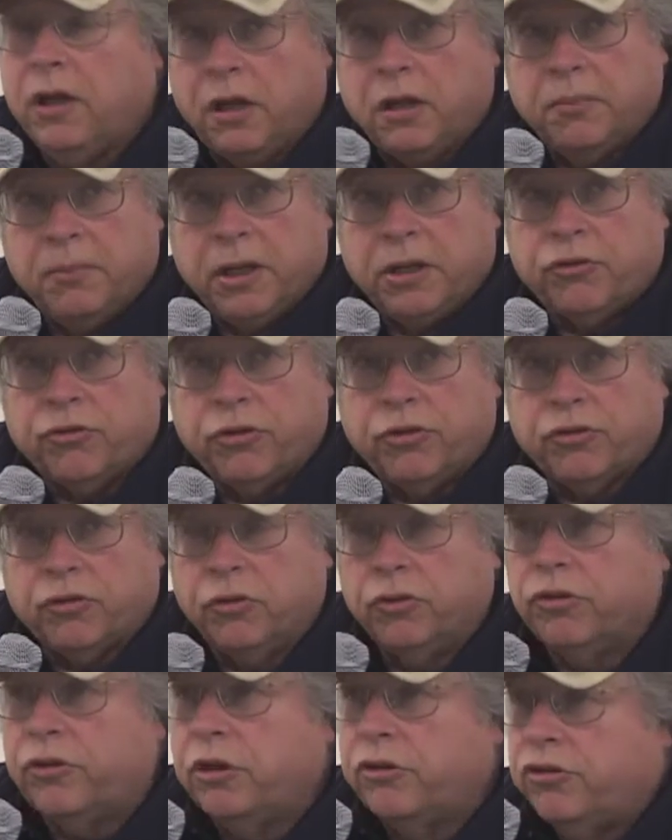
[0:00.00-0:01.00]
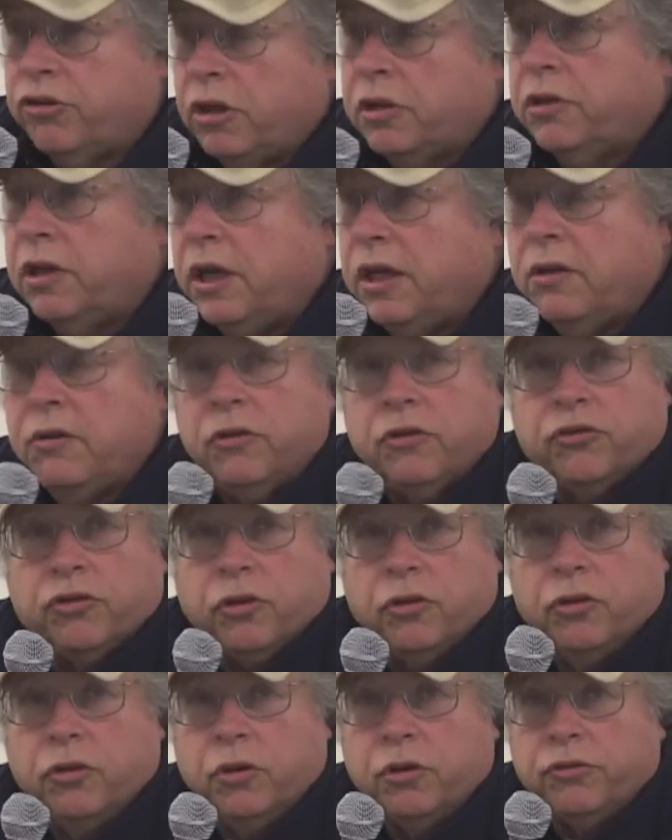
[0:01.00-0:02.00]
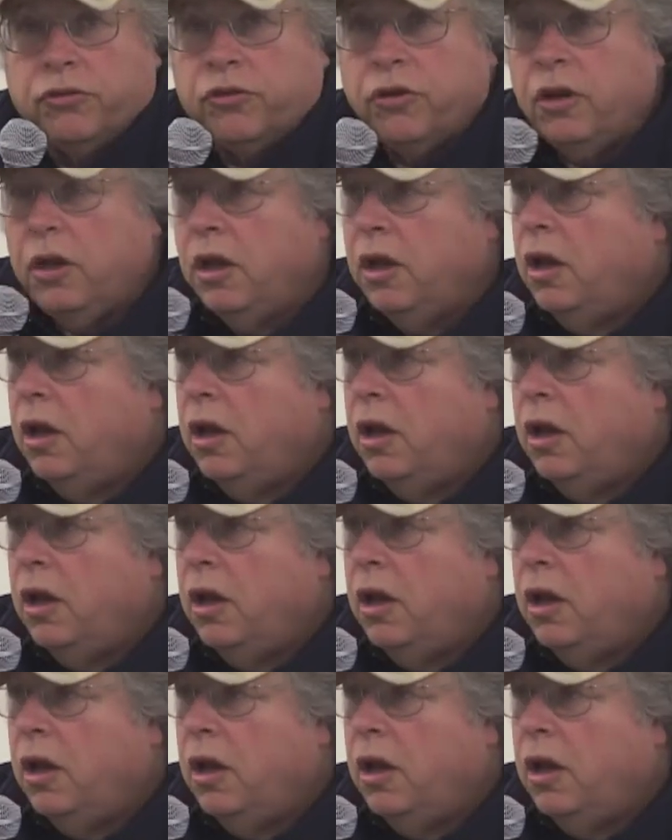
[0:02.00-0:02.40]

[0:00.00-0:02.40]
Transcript: elementary schools. They shut down the schools.